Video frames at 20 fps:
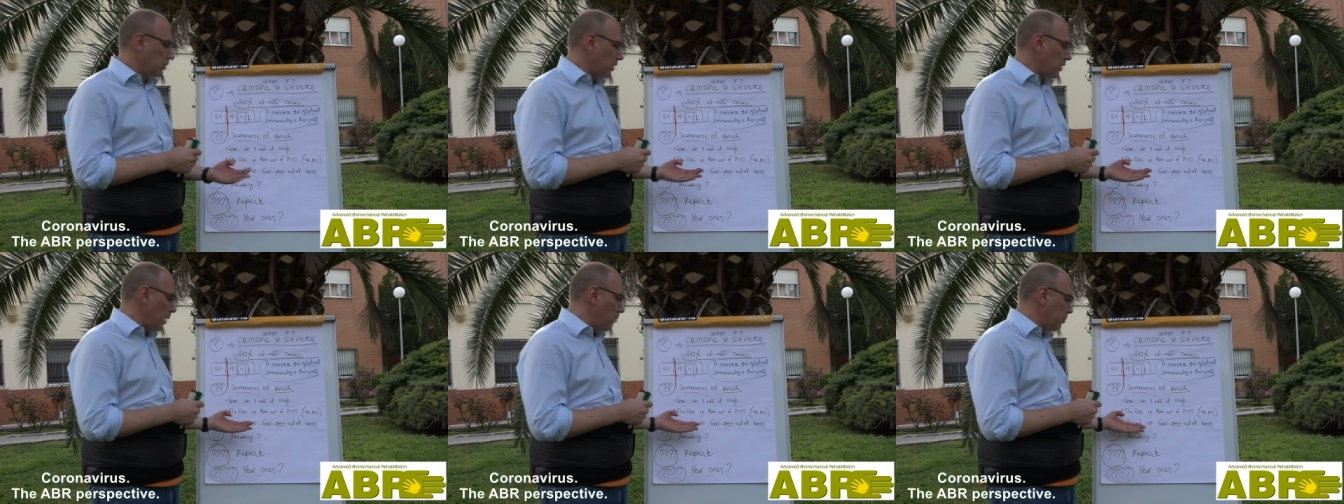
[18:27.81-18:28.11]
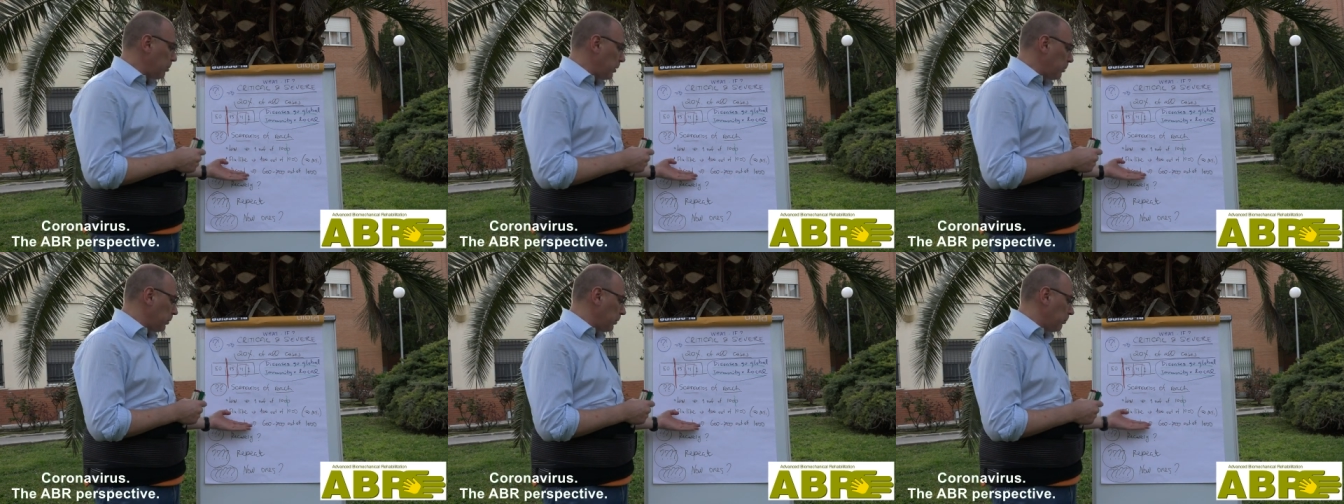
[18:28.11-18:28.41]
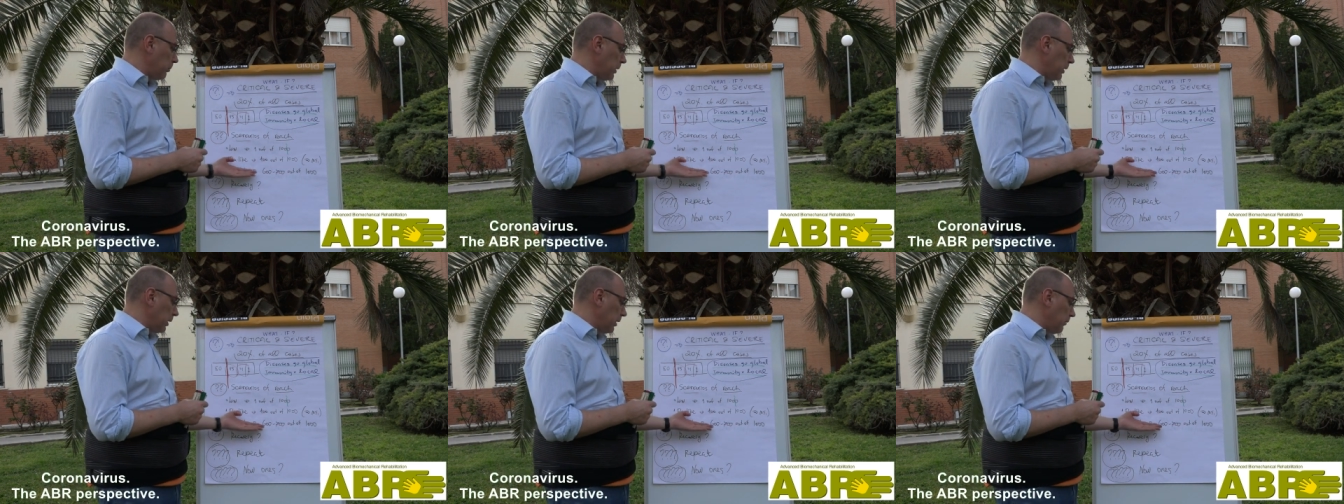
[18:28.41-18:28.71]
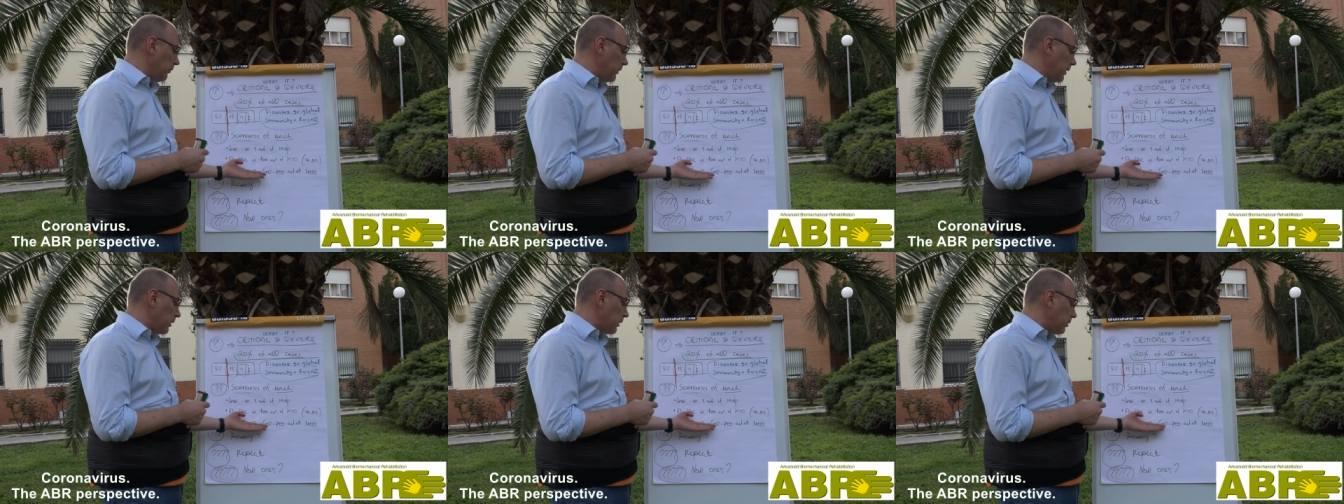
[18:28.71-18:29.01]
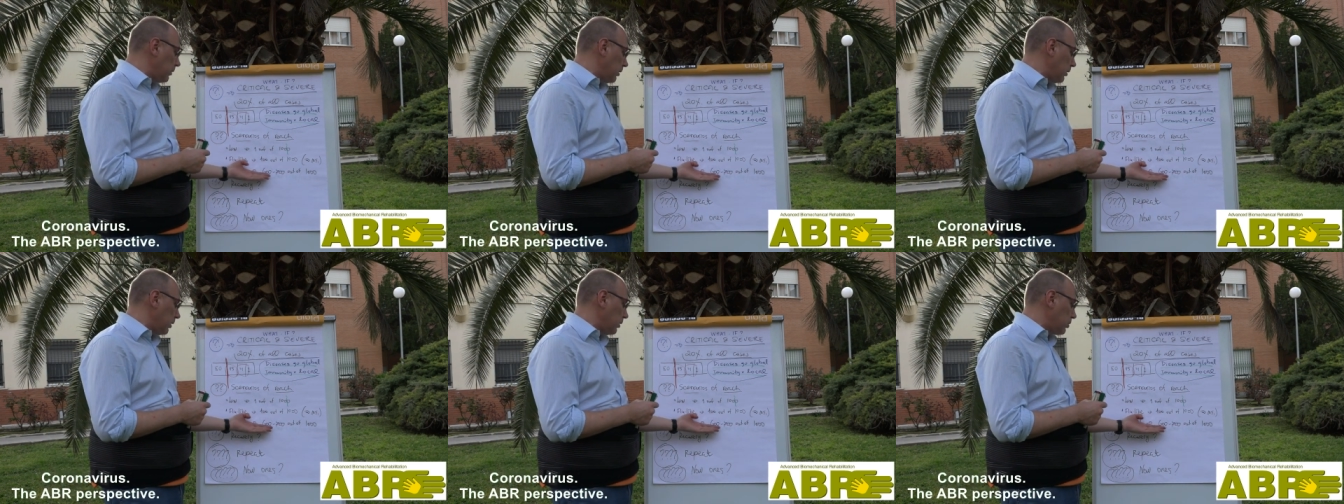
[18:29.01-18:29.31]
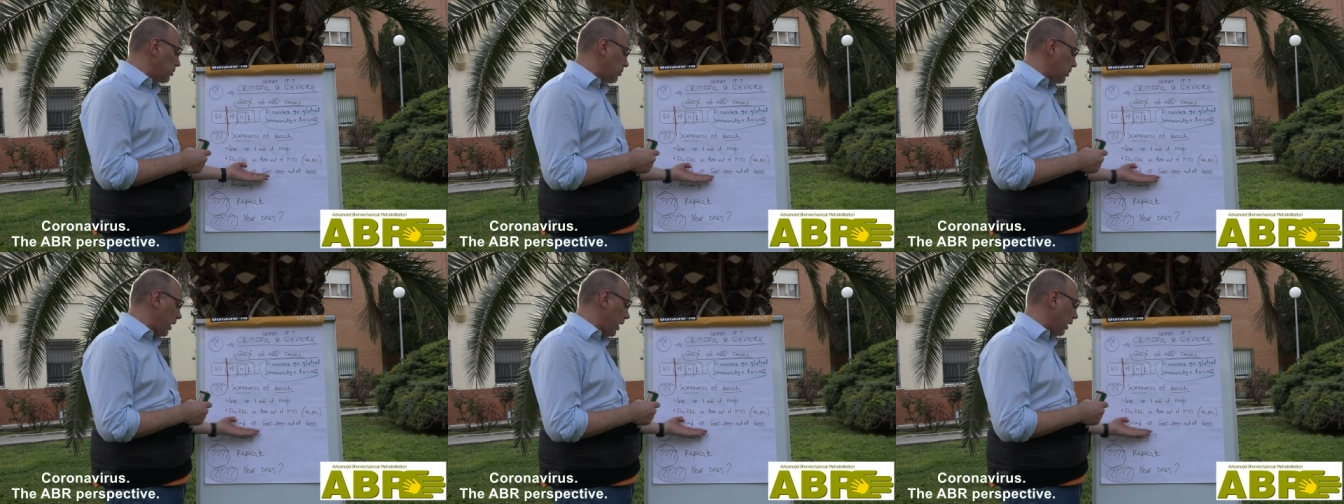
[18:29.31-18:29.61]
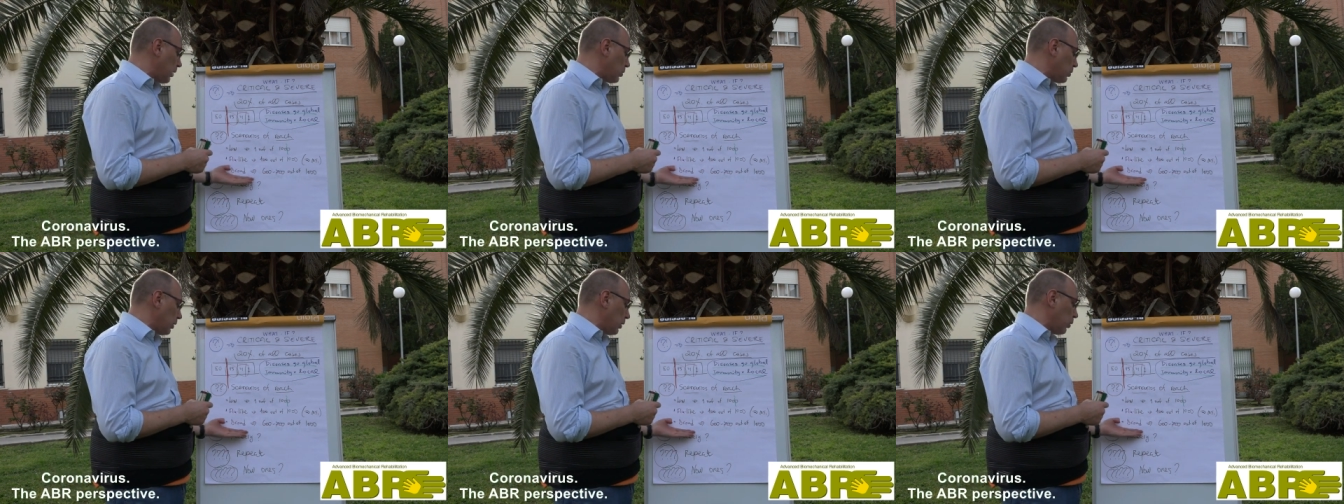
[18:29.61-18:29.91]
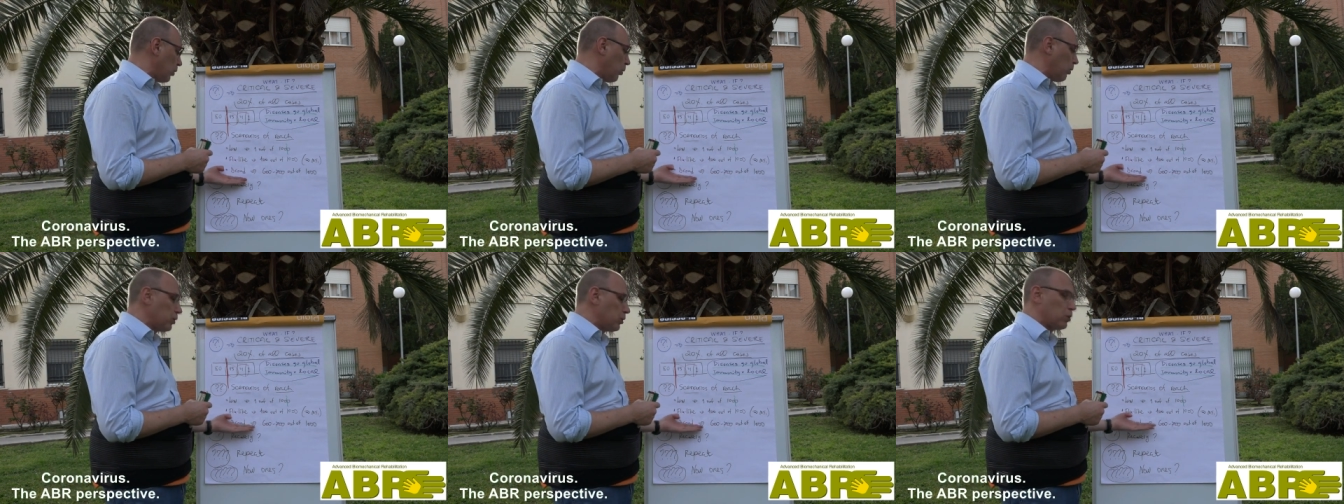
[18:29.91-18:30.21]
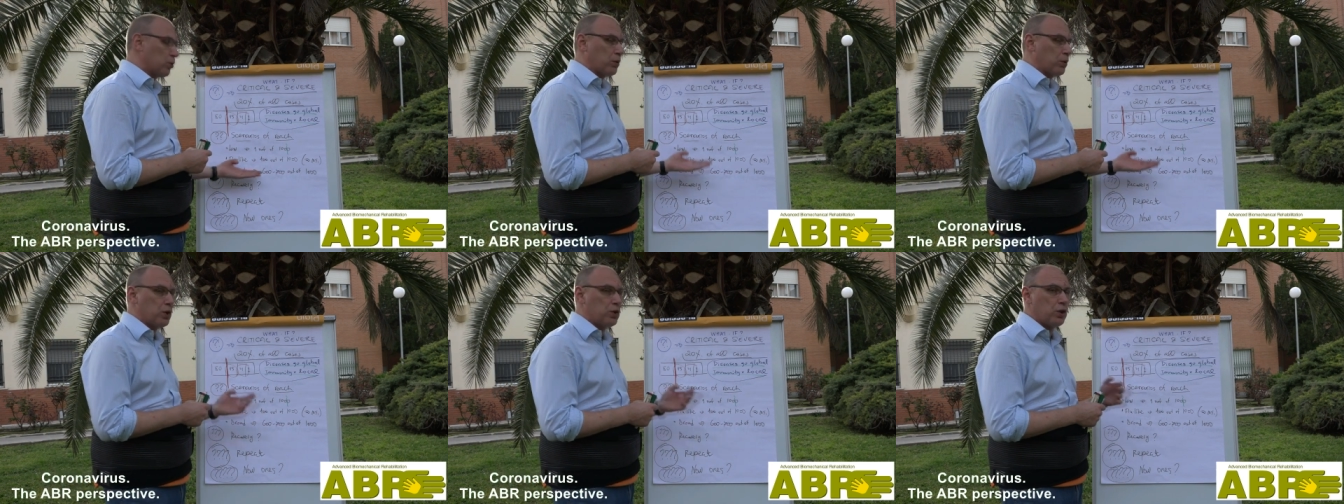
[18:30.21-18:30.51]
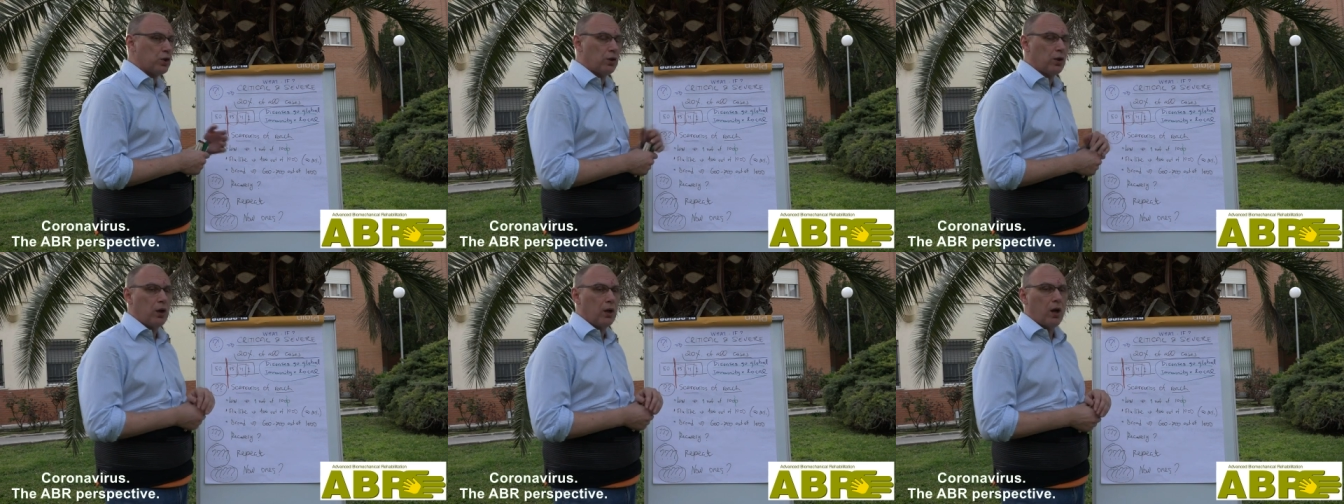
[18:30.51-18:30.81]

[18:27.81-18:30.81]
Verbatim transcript: some people believe that it's actually going to reach